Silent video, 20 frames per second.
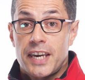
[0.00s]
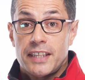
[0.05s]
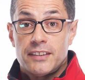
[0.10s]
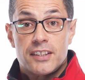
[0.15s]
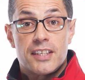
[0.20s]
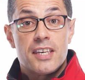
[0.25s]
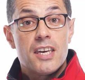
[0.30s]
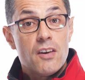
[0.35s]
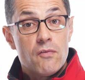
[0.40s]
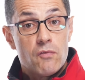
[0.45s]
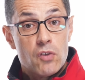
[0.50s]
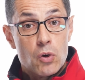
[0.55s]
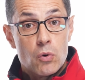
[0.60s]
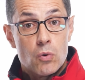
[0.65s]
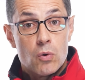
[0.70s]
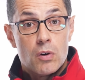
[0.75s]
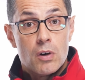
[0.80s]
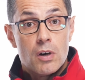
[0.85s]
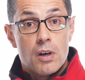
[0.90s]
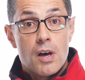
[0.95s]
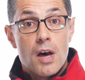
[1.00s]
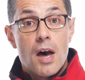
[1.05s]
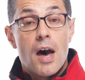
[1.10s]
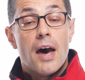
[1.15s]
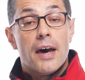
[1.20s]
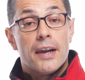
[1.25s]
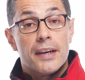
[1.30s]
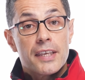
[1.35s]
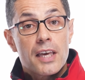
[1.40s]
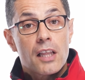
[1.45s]
can't give you:
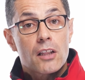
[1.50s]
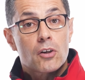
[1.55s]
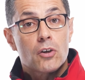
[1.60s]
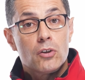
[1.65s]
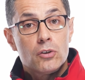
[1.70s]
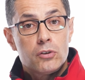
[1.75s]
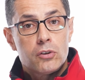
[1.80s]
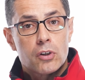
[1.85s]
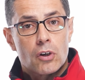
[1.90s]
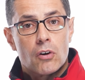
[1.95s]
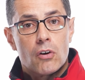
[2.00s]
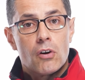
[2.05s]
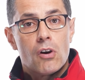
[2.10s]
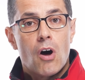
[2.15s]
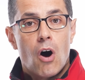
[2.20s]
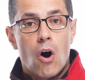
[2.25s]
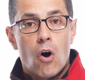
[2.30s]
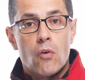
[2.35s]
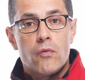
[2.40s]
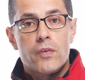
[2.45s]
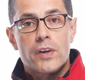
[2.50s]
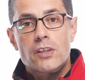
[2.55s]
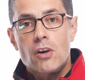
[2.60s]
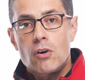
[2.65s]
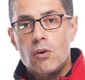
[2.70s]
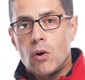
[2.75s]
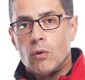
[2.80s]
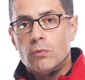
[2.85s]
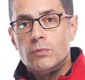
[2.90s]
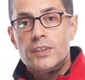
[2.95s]
real control over
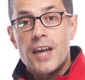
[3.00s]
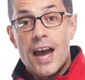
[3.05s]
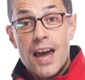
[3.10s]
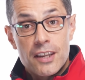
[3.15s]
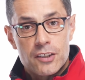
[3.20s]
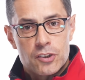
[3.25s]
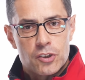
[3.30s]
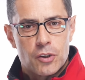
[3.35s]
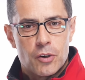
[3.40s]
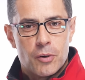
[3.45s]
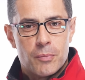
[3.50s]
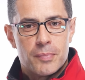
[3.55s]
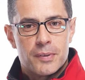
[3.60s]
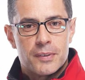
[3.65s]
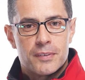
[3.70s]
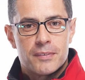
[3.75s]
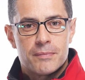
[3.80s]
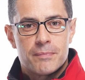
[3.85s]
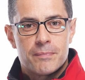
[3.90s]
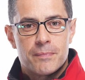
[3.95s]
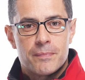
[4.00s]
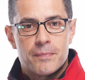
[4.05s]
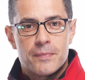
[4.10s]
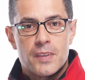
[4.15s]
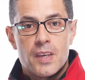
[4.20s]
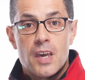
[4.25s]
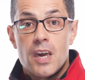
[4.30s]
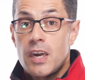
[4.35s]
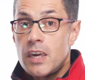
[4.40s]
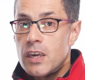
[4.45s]
your own telescope.
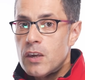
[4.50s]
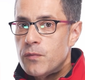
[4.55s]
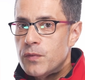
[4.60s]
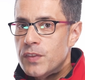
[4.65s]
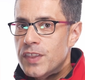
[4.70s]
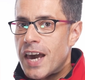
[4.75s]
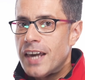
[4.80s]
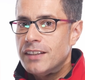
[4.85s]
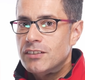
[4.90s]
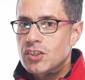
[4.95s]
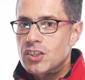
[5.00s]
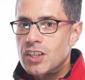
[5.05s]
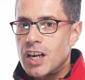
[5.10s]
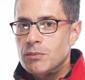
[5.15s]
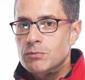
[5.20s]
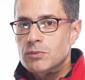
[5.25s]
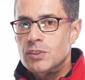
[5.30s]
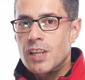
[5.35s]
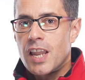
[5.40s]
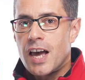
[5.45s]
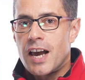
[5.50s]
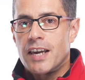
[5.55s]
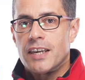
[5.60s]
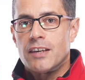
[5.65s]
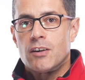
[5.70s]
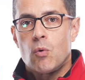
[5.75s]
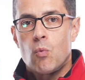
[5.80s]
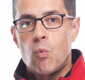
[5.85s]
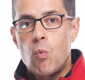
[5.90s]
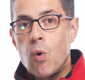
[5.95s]
If that sounds
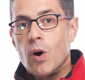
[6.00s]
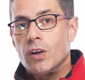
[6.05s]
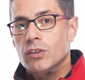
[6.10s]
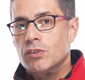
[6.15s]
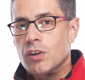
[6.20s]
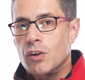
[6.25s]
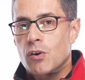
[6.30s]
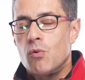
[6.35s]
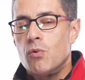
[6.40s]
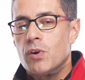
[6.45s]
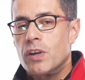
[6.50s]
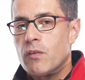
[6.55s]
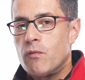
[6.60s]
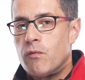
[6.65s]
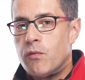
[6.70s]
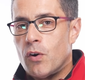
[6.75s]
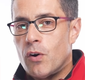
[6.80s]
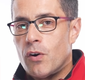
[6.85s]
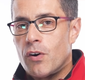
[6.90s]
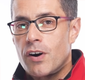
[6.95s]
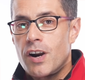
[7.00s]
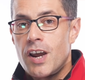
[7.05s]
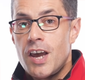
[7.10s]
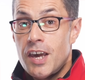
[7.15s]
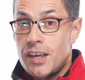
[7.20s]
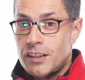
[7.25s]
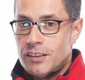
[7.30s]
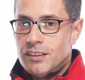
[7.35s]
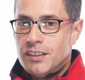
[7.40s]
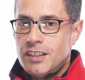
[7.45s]
like what you're looking for,
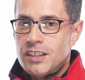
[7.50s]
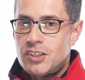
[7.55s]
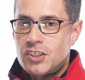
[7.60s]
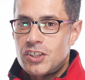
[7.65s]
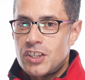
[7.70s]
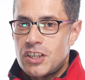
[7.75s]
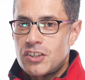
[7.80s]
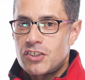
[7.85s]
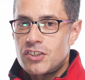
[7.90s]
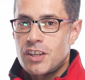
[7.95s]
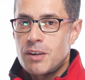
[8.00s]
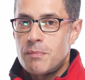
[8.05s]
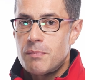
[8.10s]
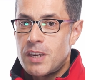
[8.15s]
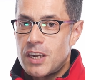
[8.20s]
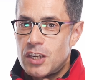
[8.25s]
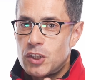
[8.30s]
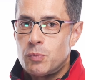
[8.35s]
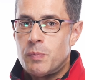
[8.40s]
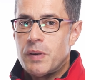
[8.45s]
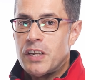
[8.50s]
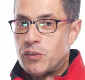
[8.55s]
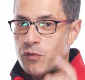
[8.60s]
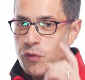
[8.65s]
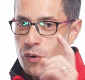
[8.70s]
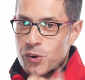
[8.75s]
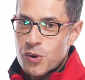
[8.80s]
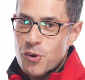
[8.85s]
this system is built for